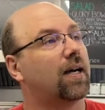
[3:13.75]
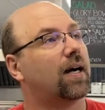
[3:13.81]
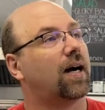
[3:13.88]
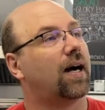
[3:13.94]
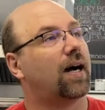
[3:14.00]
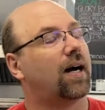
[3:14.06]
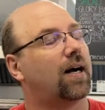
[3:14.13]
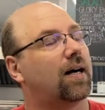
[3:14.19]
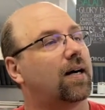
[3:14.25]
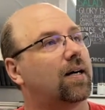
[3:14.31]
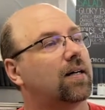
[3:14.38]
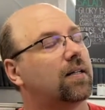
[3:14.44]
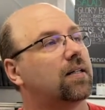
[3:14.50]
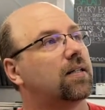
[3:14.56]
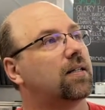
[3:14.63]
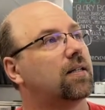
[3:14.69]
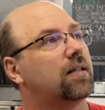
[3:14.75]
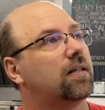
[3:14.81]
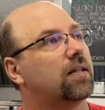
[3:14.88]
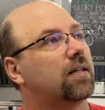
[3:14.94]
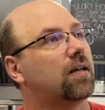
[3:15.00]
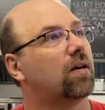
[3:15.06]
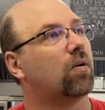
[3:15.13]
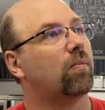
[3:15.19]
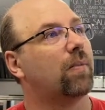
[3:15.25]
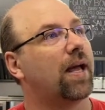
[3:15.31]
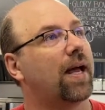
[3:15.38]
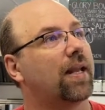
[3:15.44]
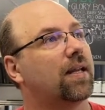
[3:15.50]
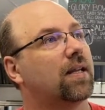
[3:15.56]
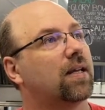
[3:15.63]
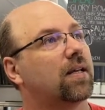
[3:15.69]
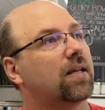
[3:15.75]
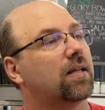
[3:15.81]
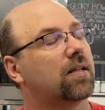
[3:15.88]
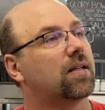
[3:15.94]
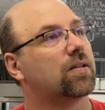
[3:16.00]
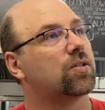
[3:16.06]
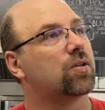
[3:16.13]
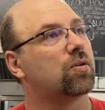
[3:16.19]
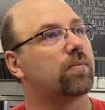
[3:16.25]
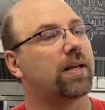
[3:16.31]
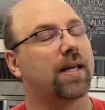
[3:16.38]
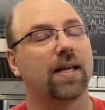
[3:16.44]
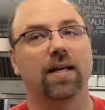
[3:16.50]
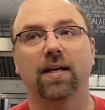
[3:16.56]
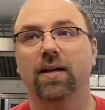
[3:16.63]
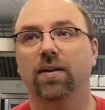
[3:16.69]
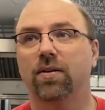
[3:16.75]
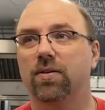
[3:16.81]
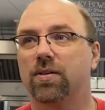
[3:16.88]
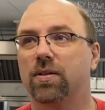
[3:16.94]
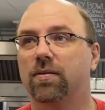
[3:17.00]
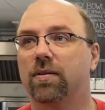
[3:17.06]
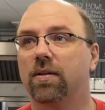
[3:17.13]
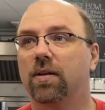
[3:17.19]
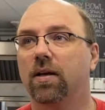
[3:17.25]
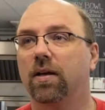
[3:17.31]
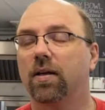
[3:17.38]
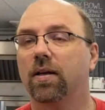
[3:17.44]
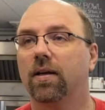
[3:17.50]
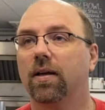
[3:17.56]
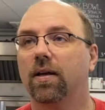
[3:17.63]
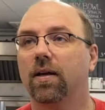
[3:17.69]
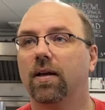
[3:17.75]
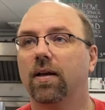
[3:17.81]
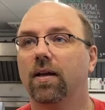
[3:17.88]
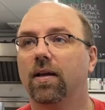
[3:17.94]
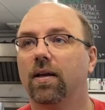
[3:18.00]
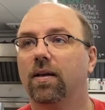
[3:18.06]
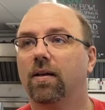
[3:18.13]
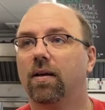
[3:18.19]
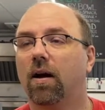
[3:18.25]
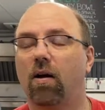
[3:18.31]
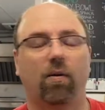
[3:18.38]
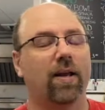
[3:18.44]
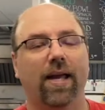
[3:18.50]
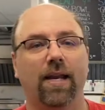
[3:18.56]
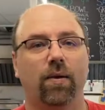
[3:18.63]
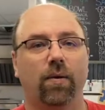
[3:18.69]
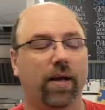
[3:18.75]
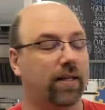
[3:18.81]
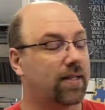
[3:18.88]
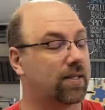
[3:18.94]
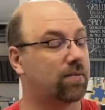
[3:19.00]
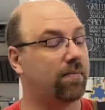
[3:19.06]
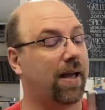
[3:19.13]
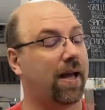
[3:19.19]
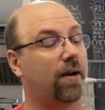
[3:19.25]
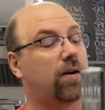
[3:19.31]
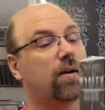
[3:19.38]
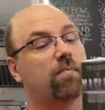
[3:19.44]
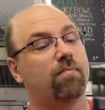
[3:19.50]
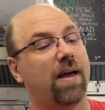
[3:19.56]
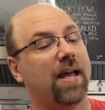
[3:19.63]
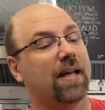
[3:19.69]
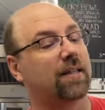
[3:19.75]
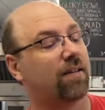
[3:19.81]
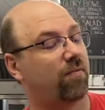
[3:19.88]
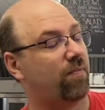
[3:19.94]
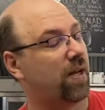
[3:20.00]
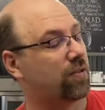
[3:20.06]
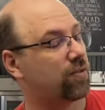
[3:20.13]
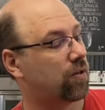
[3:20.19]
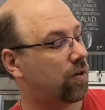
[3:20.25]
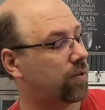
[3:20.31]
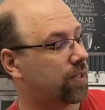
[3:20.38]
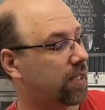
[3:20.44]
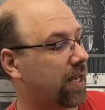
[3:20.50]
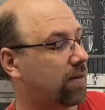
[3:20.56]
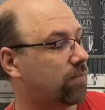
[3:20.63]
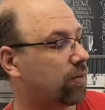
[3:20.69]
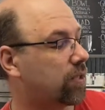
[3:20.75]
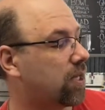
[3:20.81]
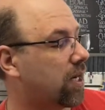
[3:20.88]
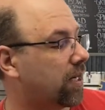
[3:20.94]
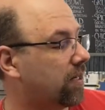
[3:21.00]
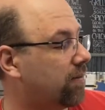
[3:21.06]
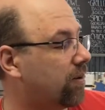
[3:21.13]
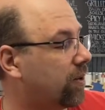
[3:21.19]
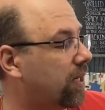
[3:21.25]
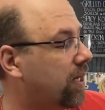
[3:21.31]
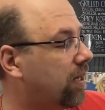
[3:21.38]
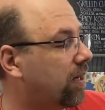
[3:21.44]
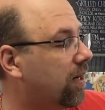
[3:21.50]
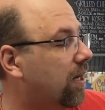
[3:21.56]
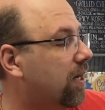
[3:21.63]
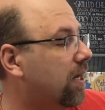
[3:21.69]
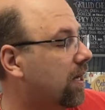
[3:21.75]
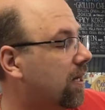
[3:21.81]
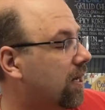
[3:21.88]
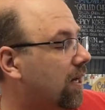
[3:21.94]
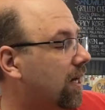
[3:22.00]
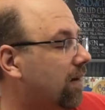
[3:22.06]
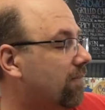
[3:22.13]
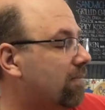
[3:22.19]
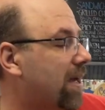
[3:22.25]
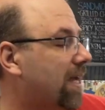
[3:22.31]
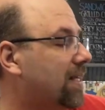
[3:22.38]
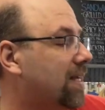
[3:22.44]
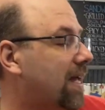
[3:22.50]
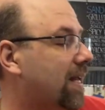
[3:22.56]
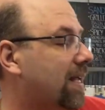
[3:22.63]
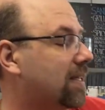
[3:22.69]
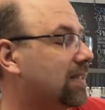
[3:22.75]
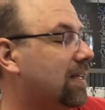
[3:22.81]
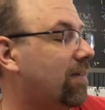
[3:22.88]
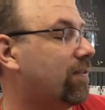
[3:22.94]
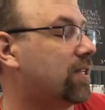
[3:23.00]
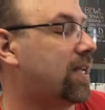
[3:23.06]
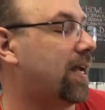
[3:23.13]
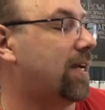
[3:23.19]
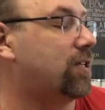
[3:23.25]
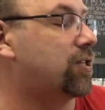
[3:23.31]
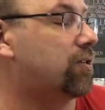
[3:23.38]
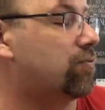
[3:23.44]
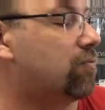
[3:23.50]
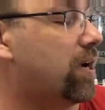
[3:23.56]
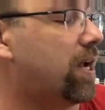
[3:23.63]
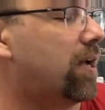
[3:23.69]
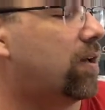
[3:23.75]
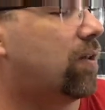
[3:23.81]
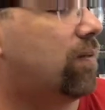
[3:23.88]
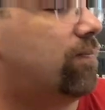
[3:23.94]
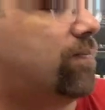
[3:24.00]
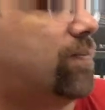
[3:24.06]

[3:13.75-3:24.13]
Oh man, so many others. Oh, anyway, doesn't matter. Maglev Metro is the game we're talking about here. Magnetic levitation rail.